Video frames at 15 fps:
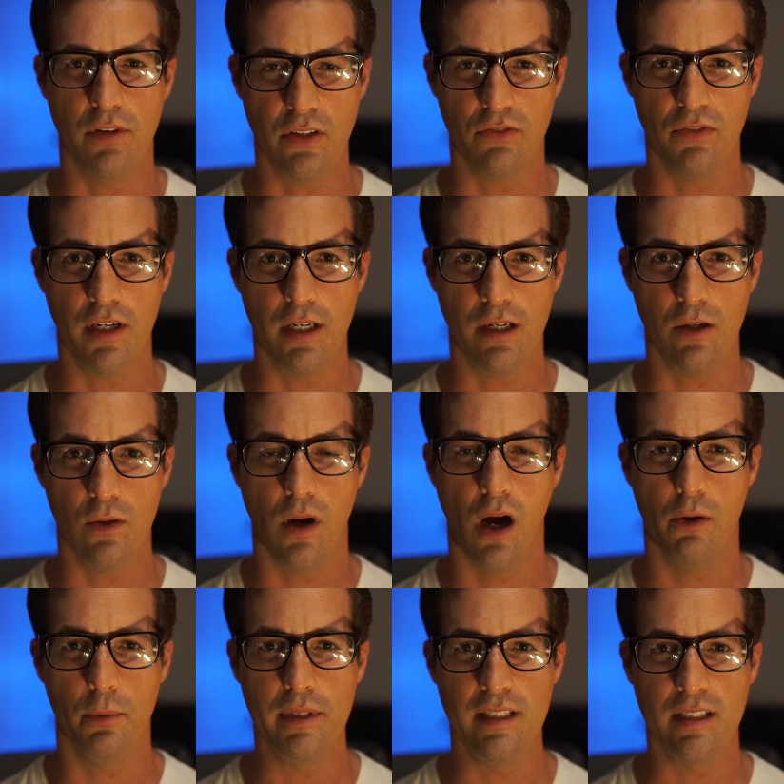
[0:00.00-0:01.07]
this video
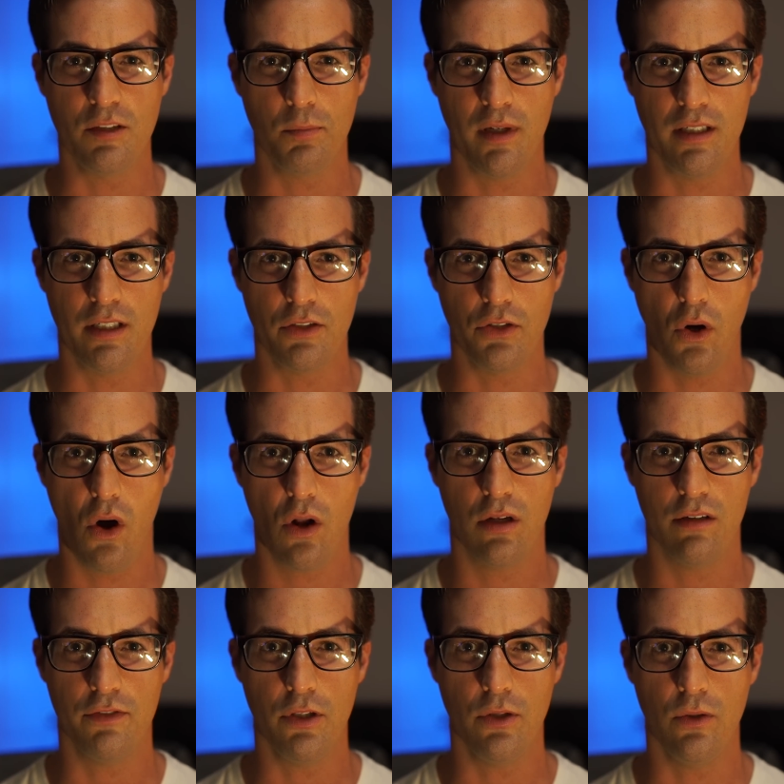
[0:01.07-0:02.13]
I'll be explaining to all
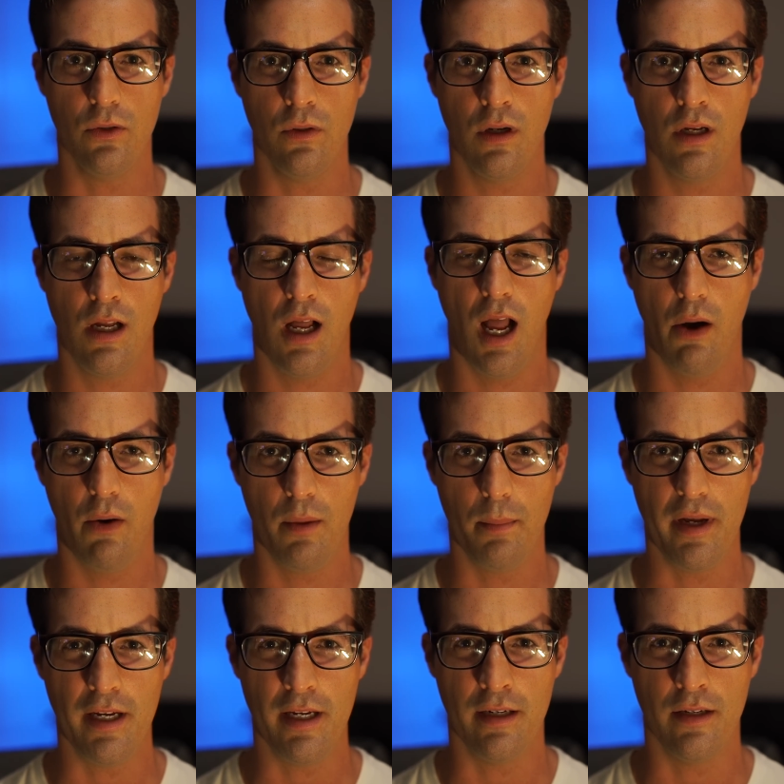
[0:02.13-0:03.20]
of you how I
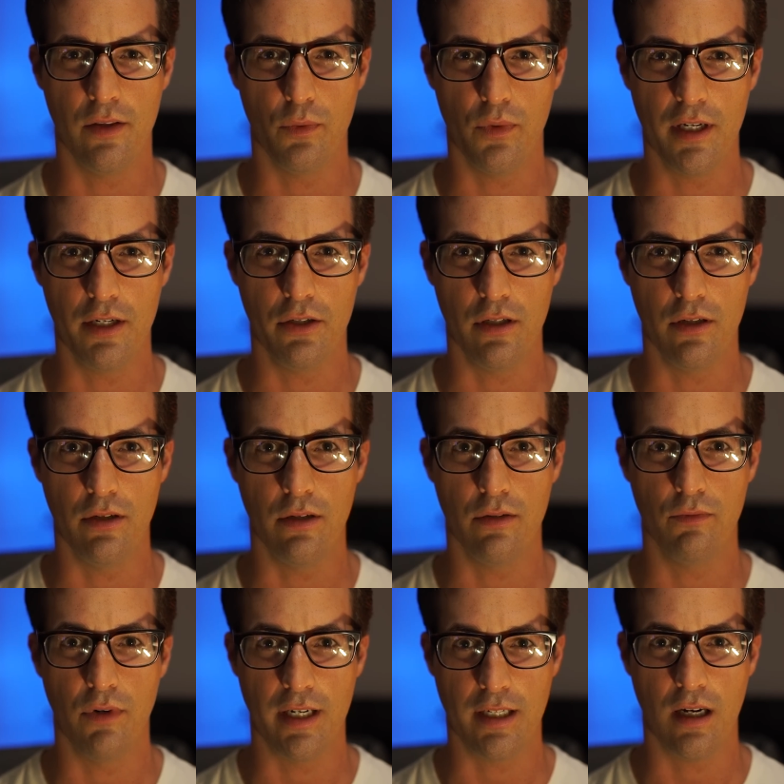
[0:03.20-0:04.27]
made the Red Hood
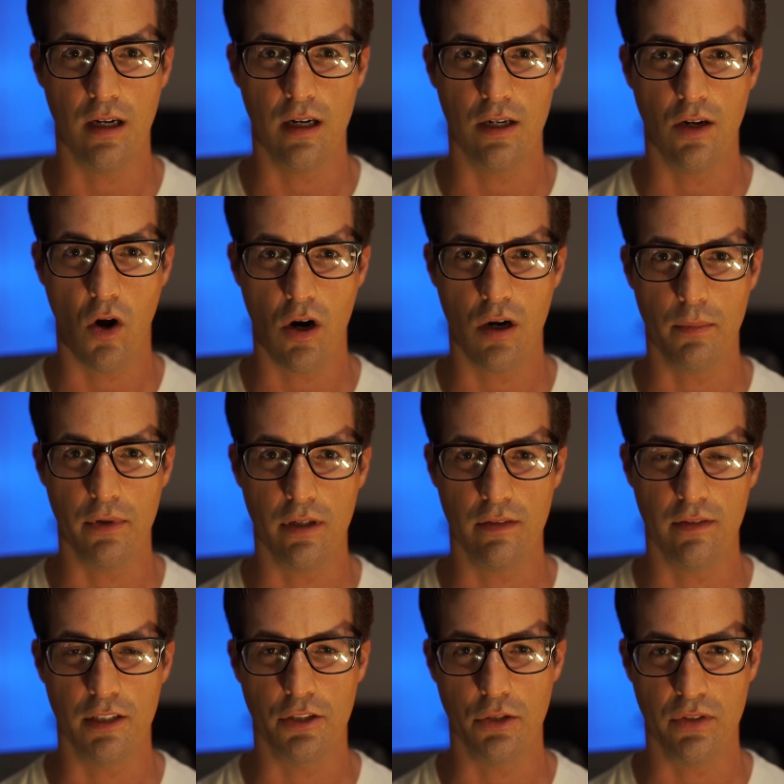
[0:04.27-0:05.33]
retcon armor
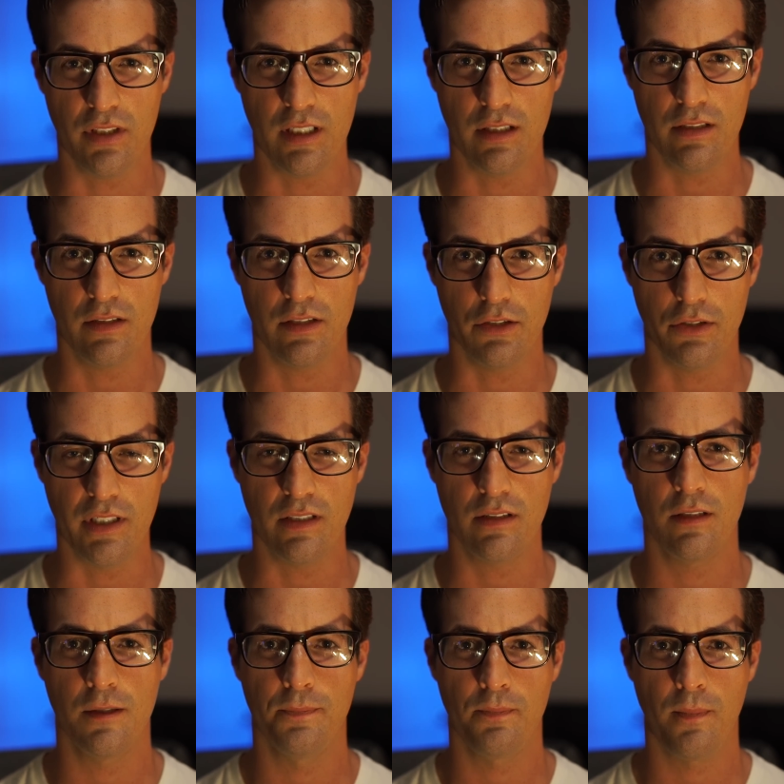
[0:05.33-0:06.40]
that you see in the series.